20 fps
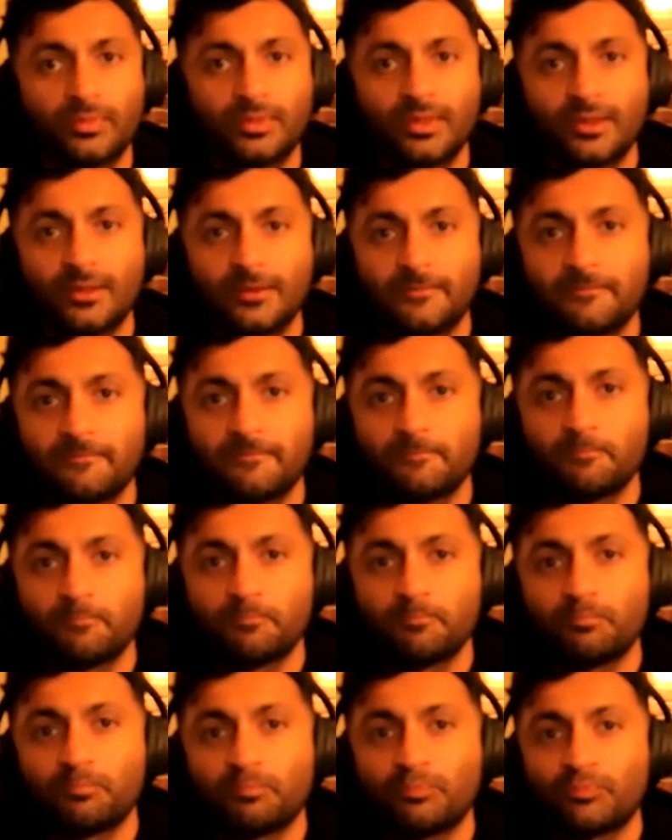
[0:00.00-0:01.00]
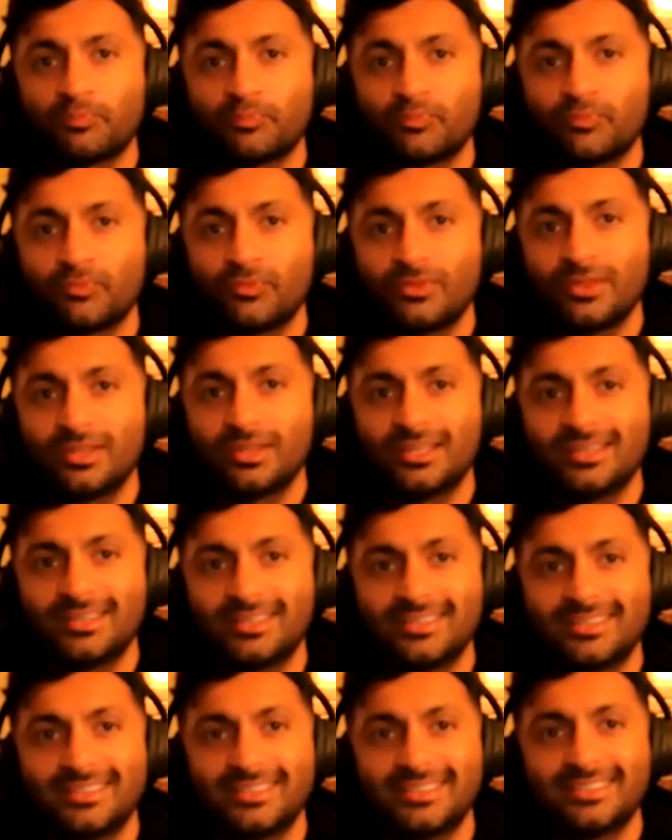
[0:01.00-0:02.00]

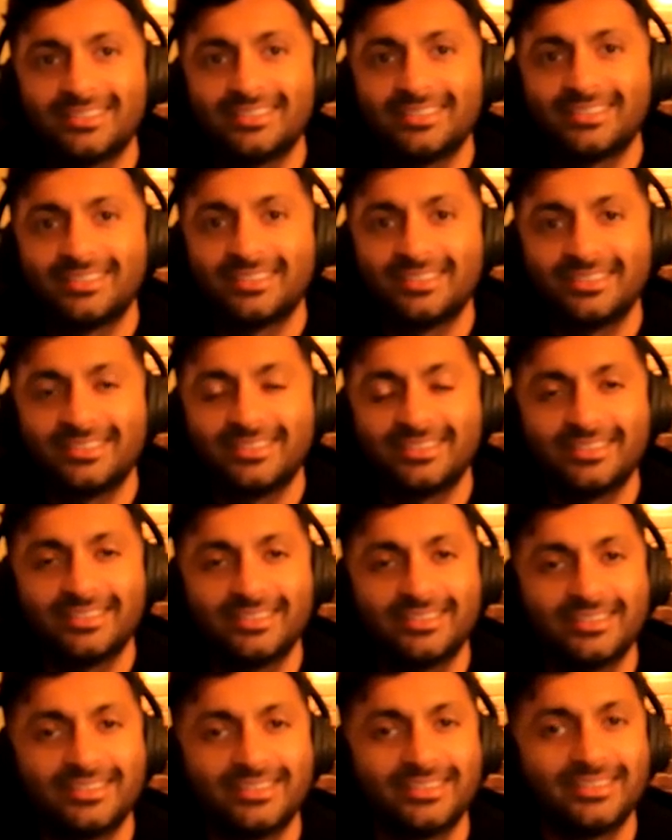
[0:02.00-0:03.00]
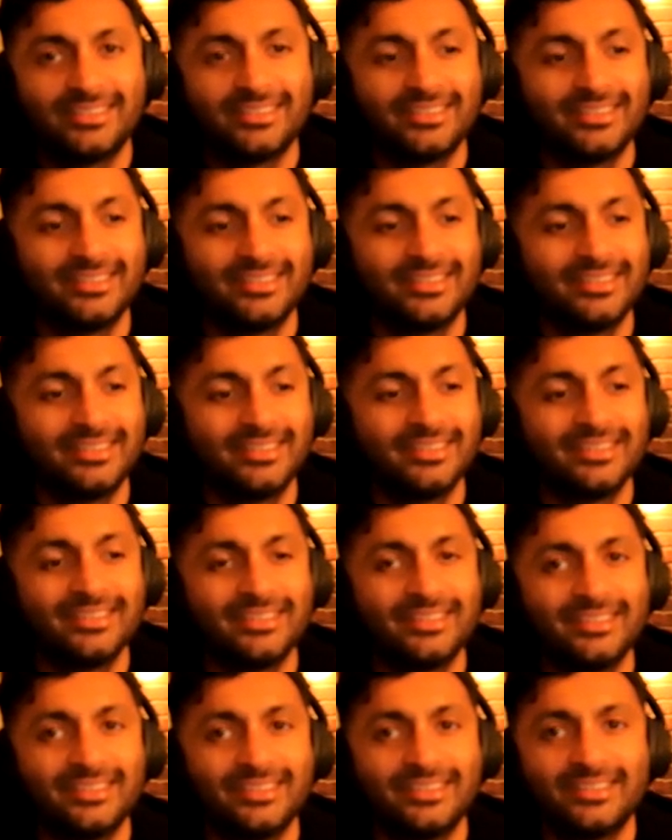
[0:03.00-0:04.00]

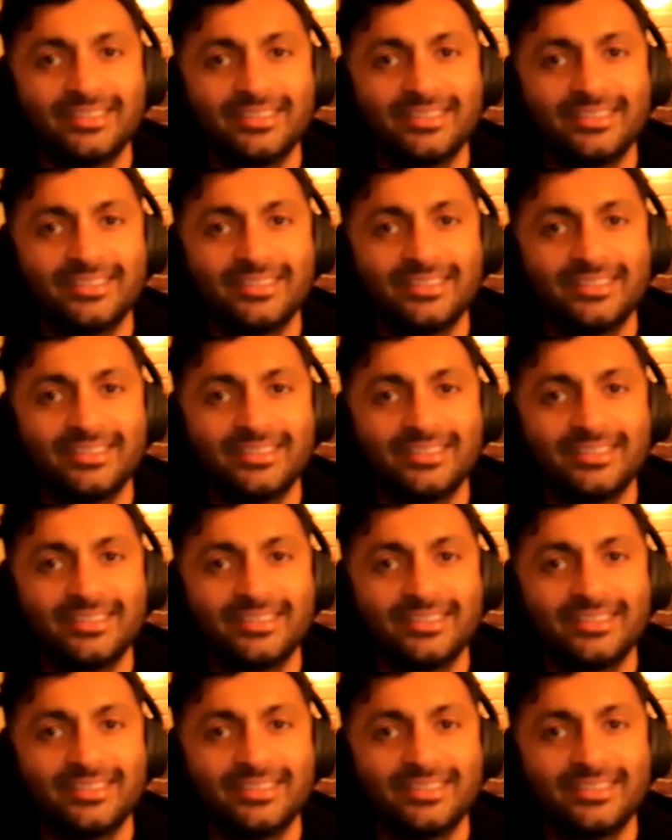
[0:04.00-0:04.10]
No words are spoken by the person on screen.